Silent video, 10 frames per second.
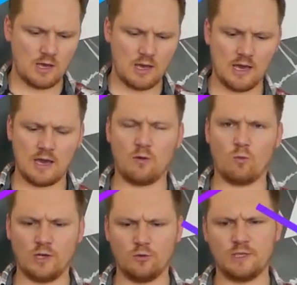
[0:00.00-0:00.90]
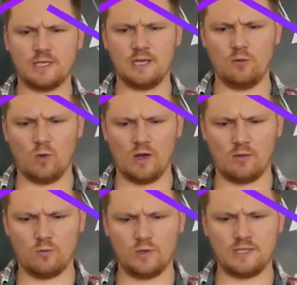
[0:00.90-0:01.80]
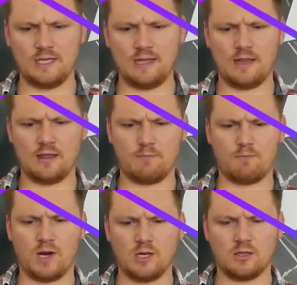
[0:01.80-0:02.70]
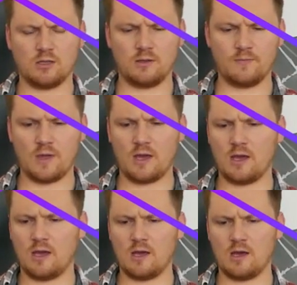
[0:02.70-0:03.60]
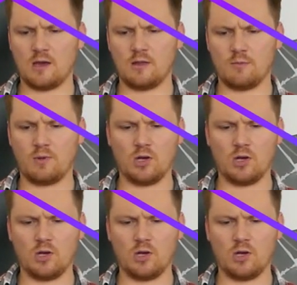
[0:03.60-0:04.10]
And what do we see? Well, we see that the buckle and